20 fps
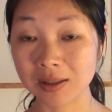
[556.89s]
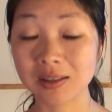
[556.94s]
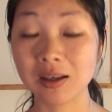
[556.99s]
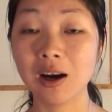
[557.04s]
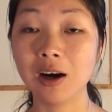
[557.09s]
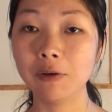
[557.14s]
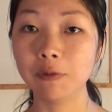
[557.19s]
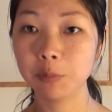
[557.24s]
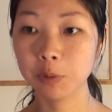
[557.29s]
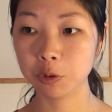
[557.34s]
It's
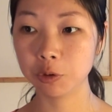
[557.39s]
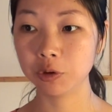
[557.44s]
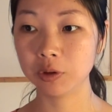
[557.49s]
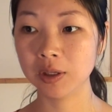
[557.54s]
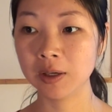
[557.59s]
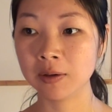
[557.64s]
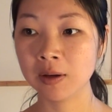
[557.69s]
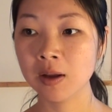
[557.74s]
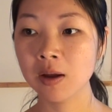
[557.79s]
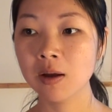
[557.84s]
hard for me to
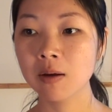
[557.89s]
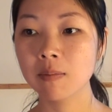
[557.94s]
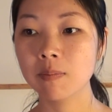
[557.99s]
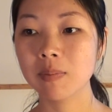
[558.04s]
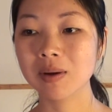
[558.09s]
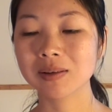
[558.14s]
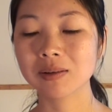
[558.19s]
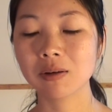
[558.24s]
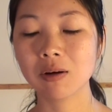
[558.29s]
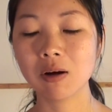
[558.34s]
return,
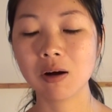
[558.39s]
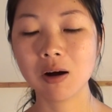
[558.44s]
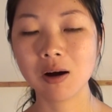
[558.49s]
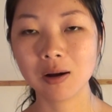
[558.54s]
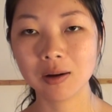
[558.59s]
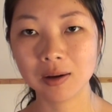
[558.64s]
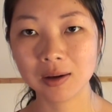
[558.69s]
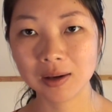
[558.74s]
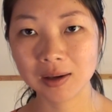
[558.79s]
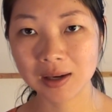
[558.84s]
but
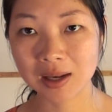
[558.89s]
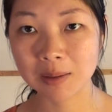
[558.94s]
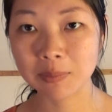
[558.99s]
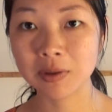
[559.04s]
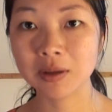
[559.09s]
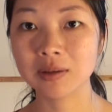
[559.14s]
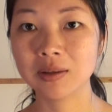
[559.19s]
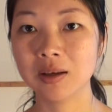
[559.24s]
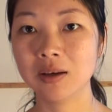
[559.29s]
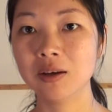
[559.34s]
let
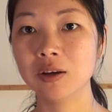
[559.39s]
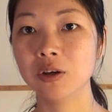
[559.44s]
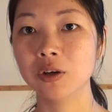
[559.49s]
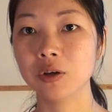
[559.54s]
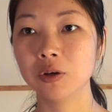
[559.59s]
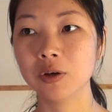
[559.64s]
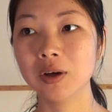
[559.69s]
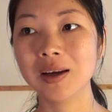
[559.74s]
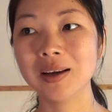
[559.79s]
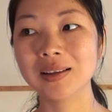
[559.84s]
me tell
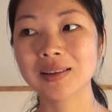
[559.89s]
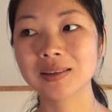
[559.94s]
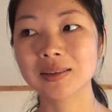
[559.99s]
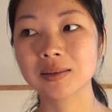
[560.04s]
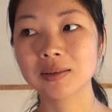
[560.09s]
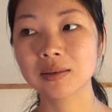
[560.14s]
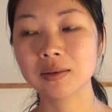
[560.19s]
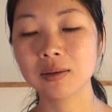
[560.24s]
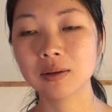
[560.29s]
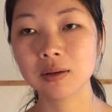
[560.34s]
you,
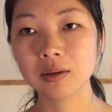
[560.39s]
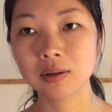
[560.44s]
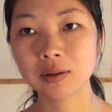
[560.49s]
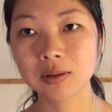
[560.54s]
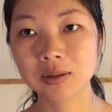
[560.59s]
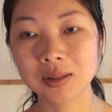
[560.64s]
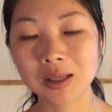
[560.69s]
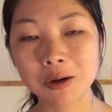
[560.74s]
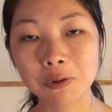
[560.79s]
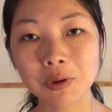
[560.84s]
it's
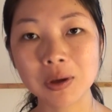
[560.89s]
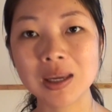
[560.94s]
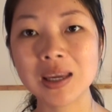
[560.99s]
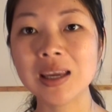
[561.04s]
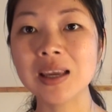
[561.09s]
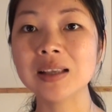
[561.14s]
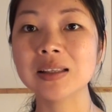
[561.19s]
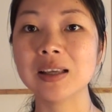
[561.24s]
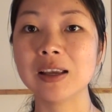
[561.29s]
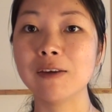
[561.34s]
so
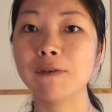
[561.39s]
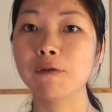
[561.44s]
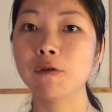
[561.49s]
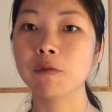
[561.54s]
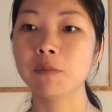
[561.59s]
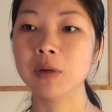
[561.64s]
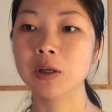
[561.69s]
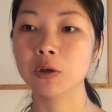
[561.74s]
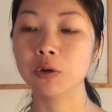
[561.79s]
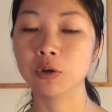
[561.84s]
easy
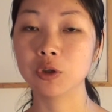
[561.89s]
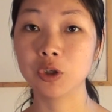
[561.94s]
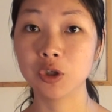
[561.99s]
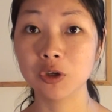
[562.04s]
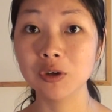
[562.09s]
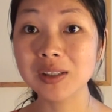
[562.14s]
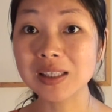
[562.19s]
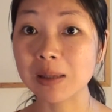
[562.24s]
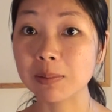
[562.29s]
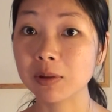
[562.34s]
for me to
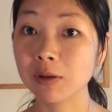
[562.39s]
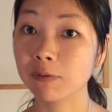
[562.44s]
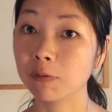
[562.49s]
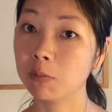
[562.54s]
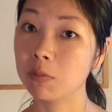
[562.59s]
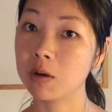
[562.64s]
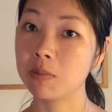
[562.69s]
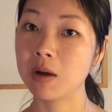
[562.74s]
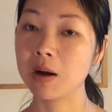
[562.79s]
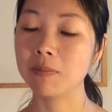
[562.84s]
do something for
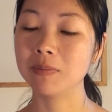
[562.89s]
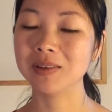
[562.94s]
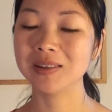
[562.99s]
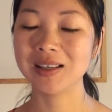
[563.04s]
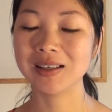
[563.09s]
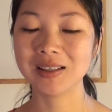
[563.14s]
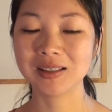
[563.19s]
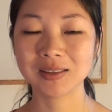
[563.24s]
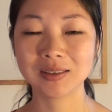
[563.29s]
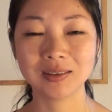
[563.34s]
my mom
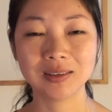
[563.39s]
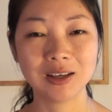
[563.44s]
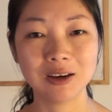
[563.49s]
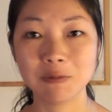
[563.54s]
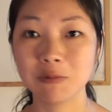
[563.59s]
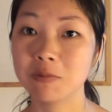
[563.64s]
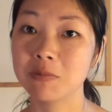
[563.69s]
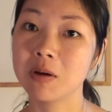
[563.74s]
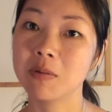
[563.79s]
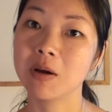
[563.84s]
than just to
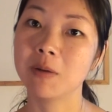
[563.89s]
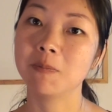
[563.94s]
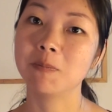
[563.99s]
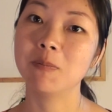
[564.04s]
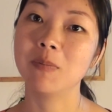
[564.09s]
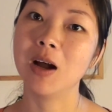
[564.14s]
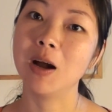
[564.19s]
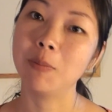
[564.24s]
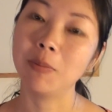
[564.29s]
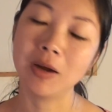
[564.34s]
tell my mom,
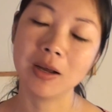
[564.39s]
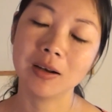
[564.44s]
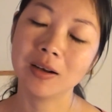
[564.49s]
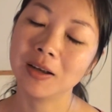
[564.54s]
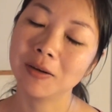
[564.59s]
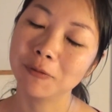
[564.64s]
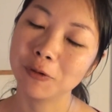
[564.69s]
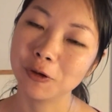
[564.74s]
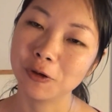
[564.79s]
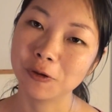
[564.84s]
Mom, I
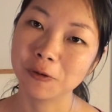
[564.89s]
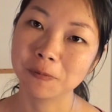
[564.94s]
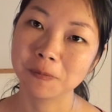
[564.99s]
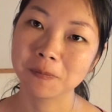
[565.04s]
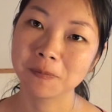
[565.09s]
love you.